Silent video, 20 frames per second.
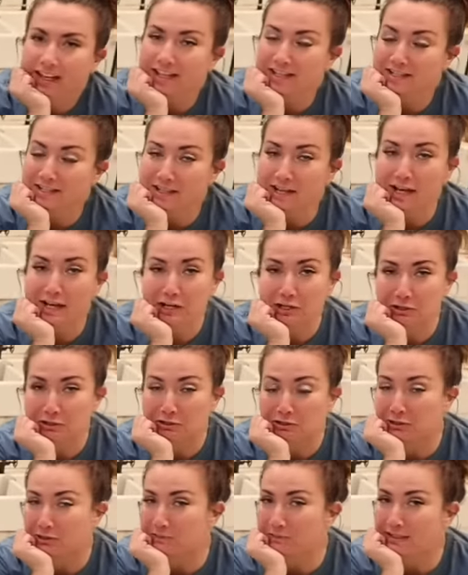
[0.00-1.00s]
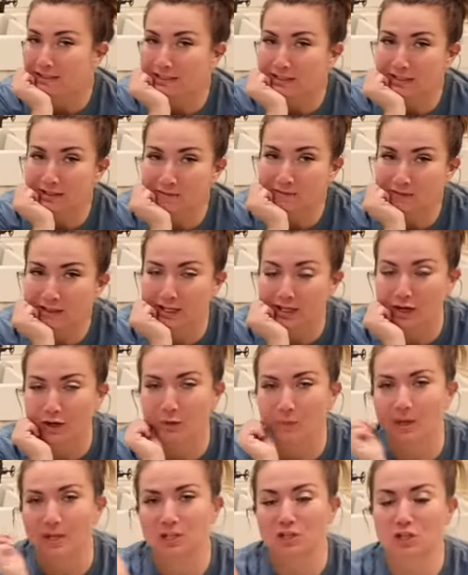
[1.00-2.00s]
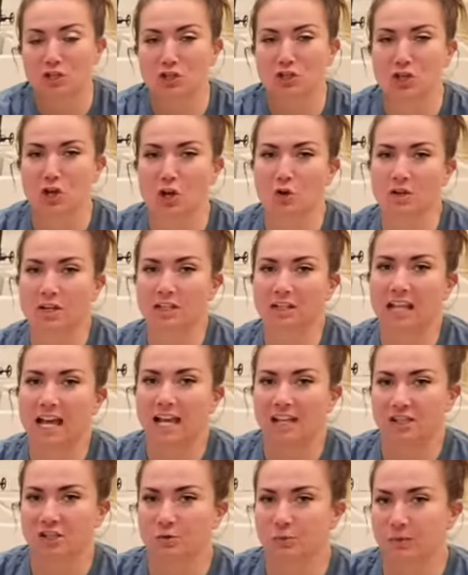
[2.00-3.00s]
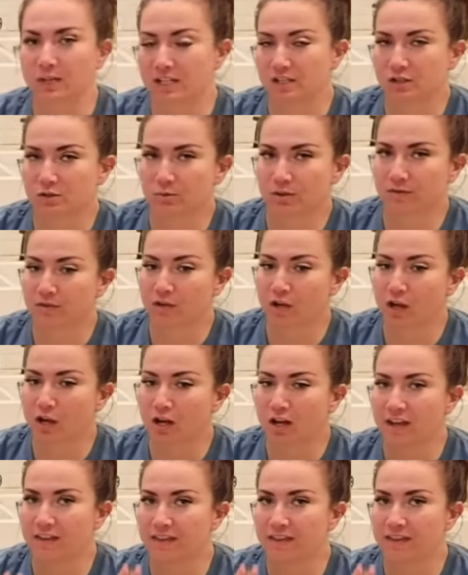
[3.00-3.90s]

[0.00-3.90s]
It's not a YouTube video. We just showed it last week's thrift haul.